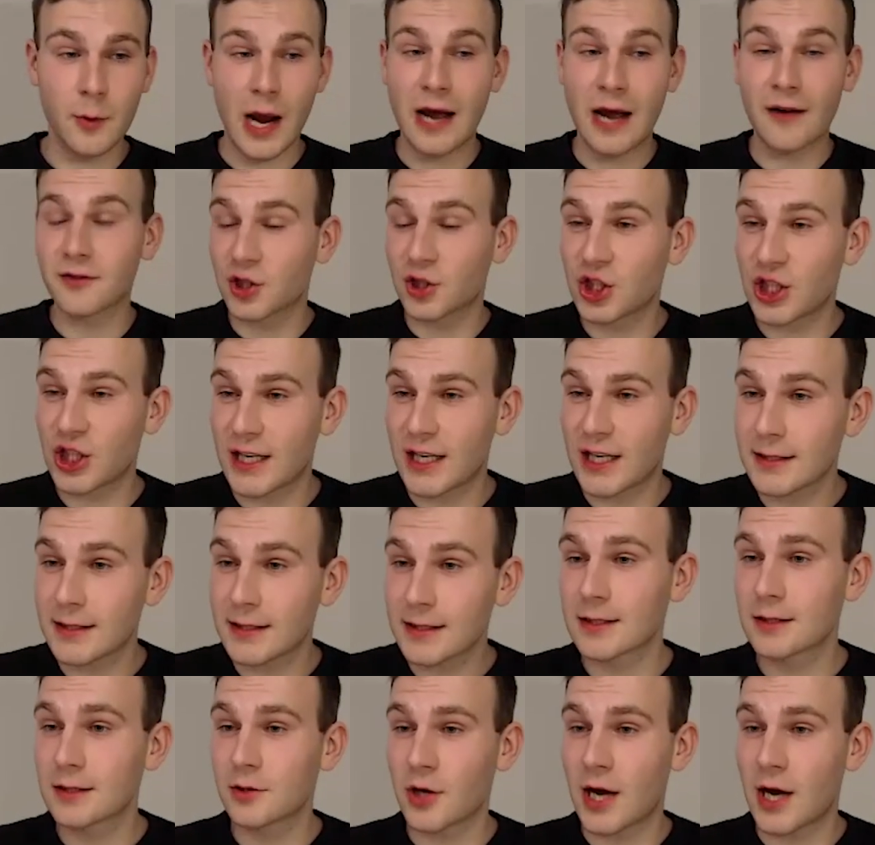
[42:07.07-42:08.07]
we have a
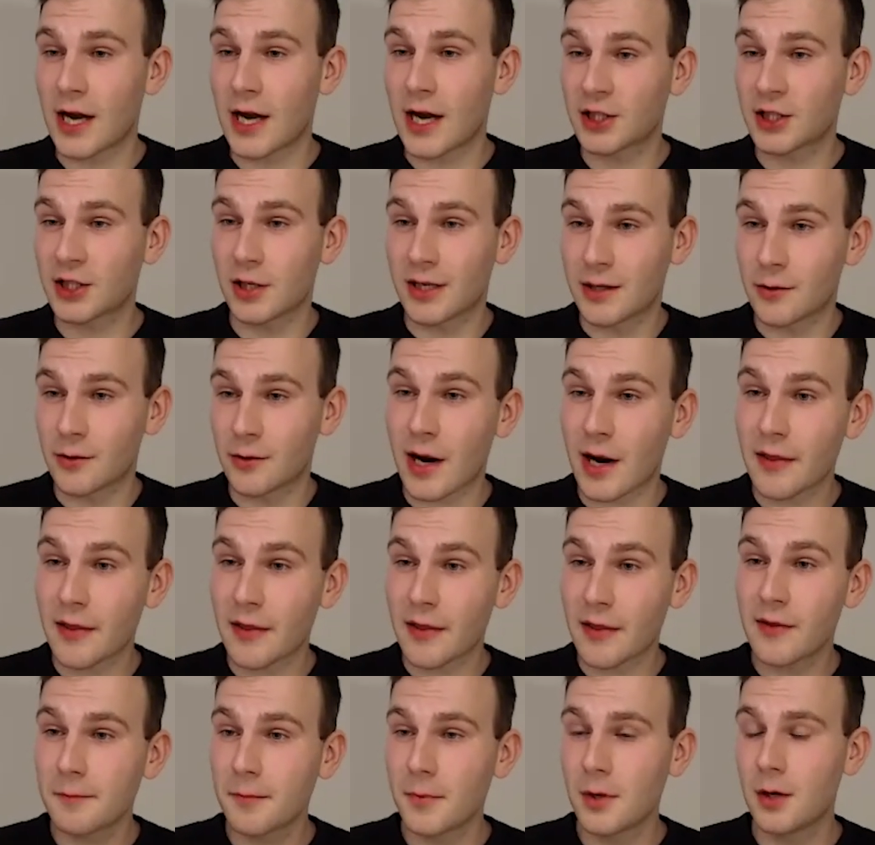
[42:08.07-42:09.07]
chance to actually
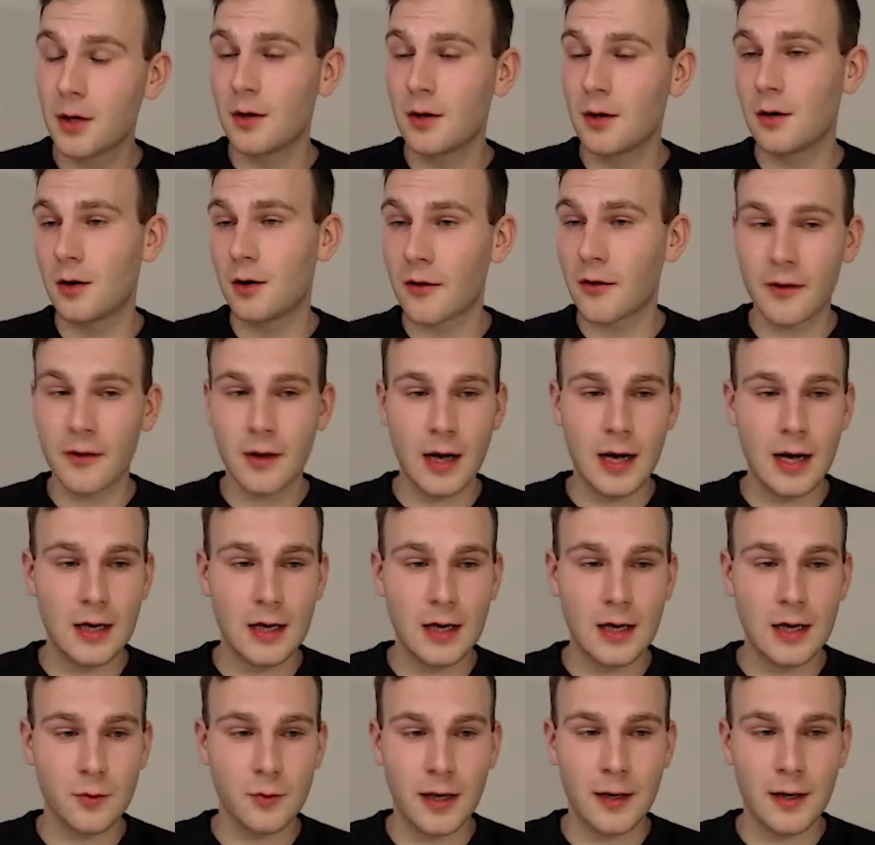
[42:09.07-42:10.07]
run them on the
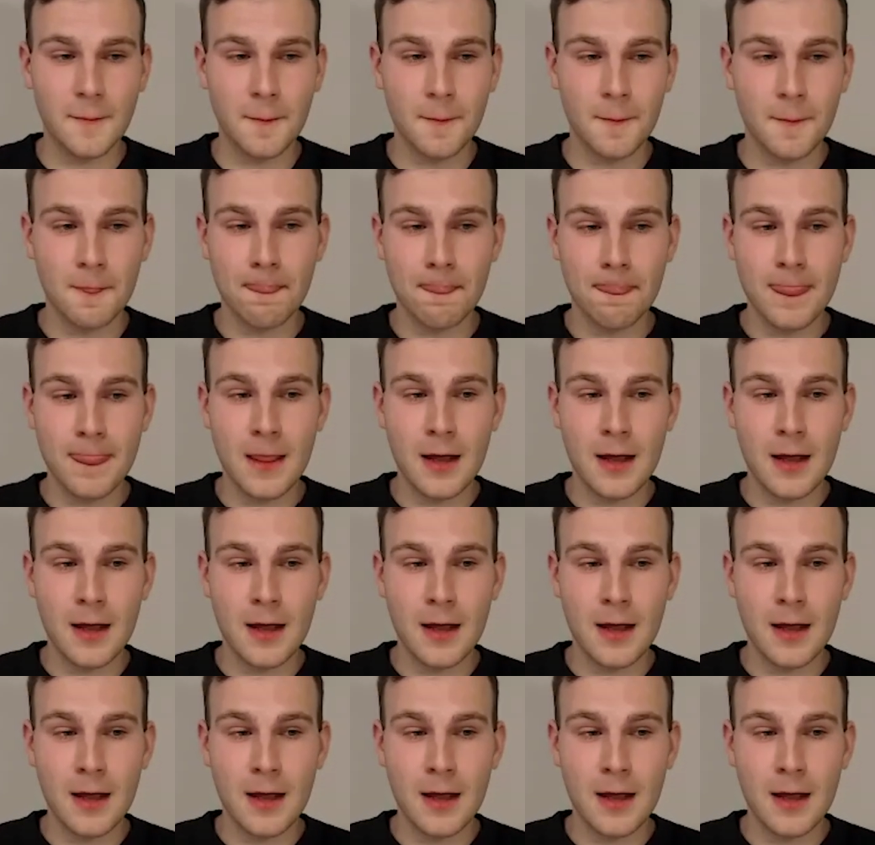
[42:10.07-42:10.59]
hardware.